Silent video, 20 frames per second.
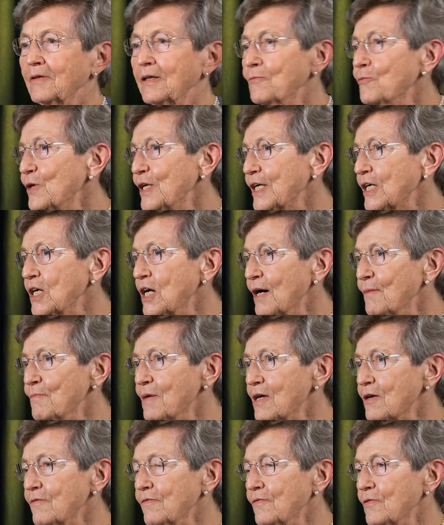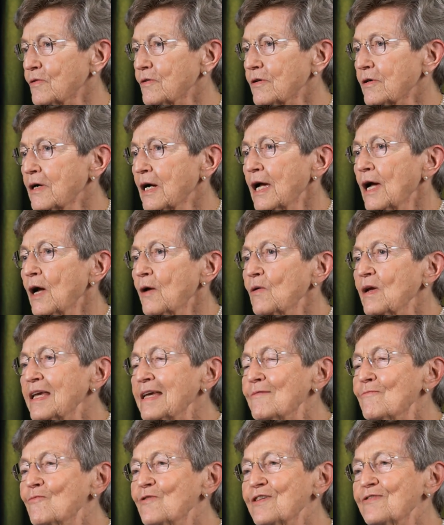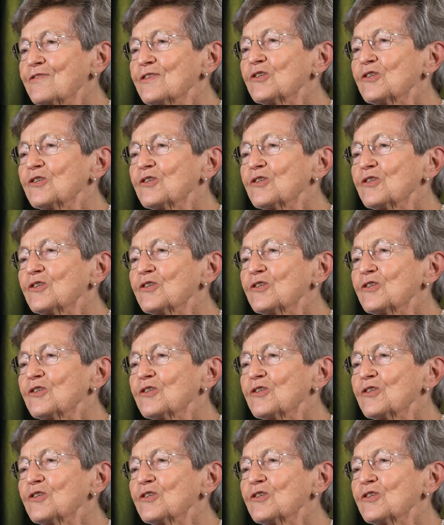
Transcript: Winnicott metaphor, with